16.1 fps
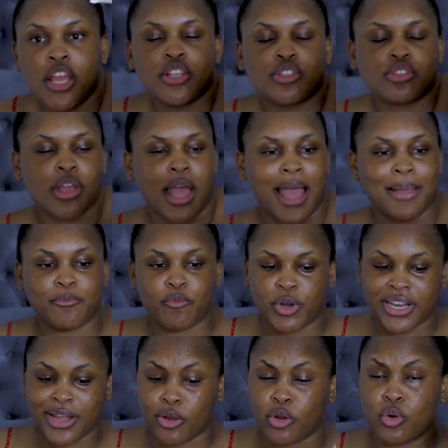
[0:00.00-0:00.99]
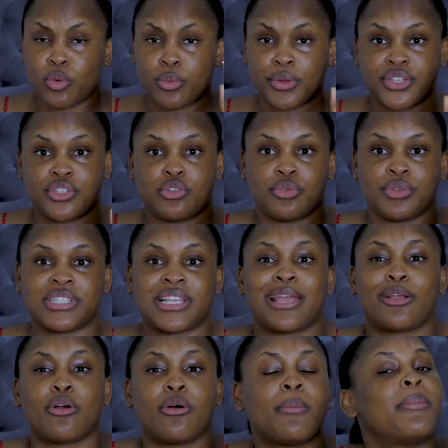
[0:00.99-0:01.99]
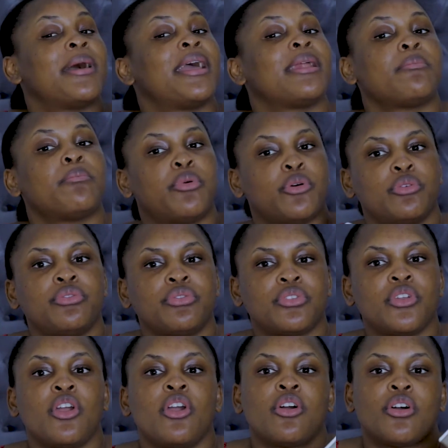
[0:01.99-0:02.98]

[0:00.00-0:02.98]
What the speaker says: So what I always do is I combine both,